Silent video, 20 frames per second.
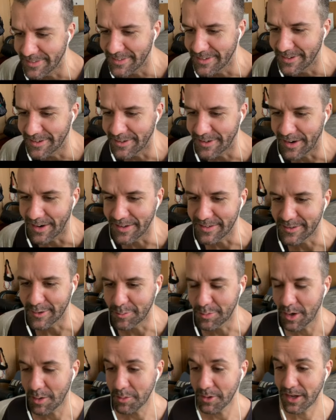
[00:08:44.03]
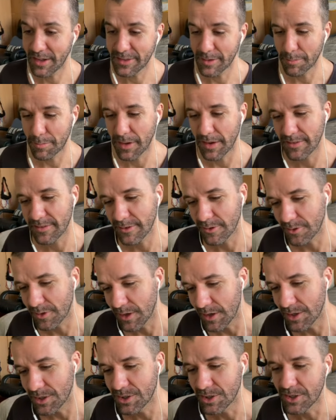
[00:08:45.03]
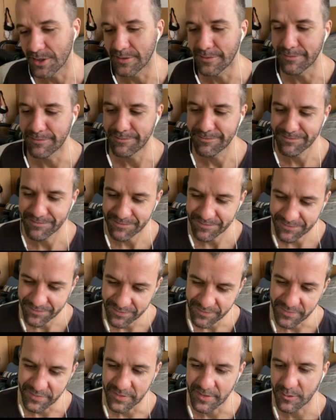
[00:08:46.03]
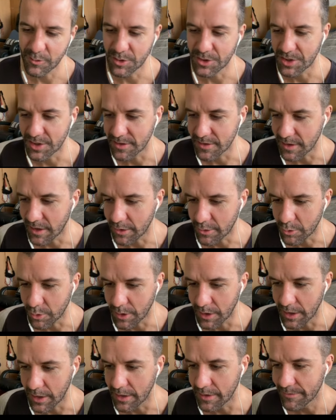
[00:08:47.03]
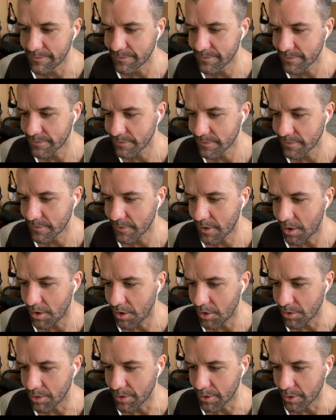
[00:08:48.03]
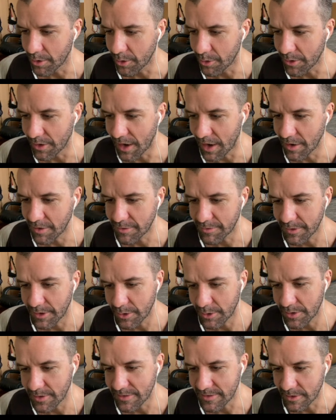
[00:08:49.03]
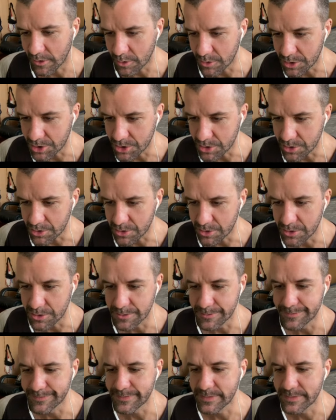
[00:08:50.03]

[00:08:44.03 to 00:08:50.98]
Okay, so probably not the best location, which is not great, although not very social.